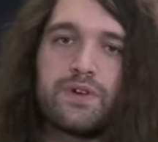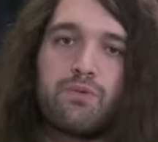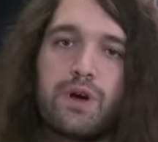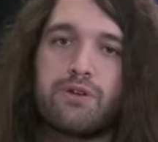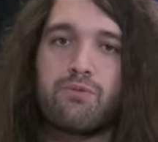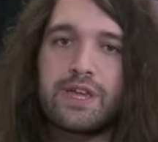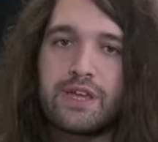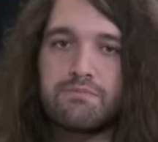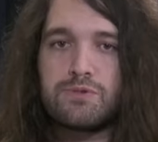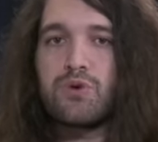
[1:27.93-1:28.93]
of it when
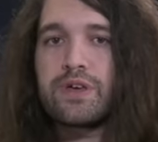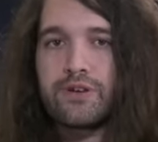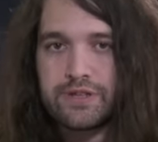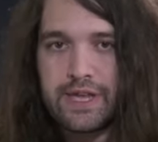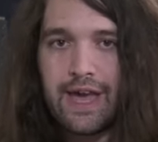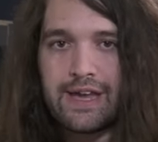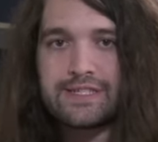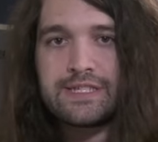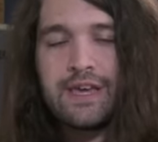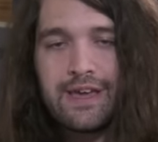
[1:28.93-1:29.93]
redoing their
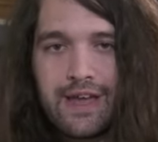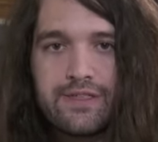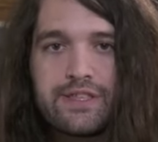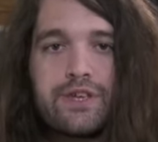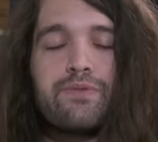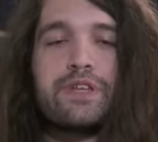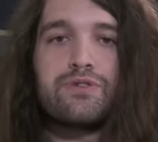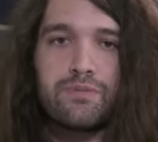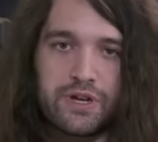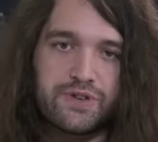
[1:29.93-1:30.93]
tests, and they did
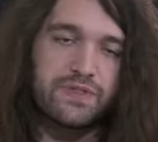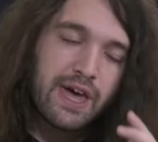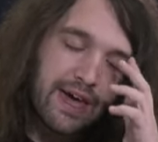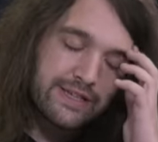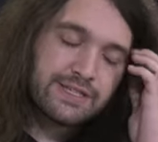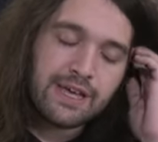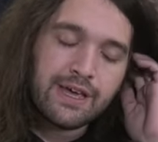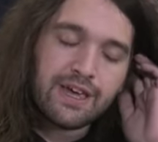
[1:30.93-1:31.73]
redo a bunch of tests.